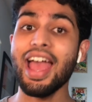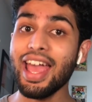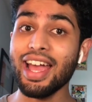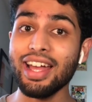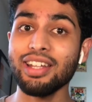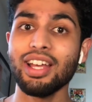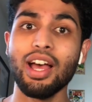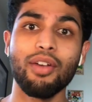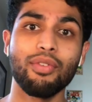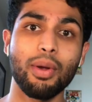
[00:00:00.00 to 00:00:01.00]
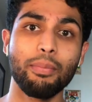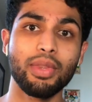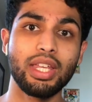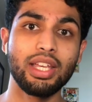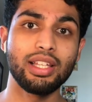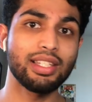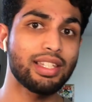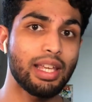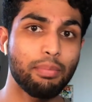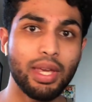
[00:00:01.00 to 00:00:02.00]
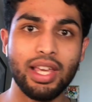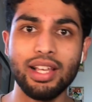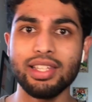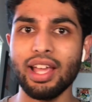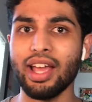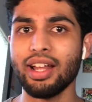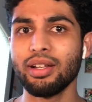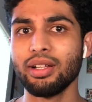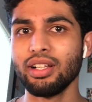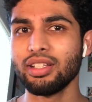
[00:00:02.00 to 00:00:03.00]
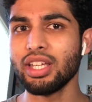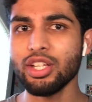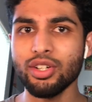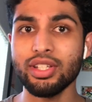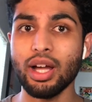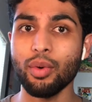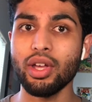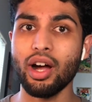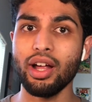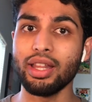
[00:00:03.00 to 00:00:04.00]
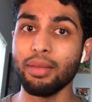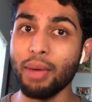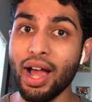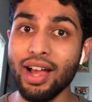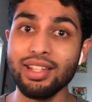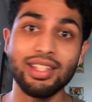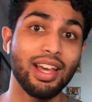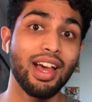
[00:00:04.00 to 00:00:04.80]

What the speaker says: and from the sneak peeks and teasers that we got in the past,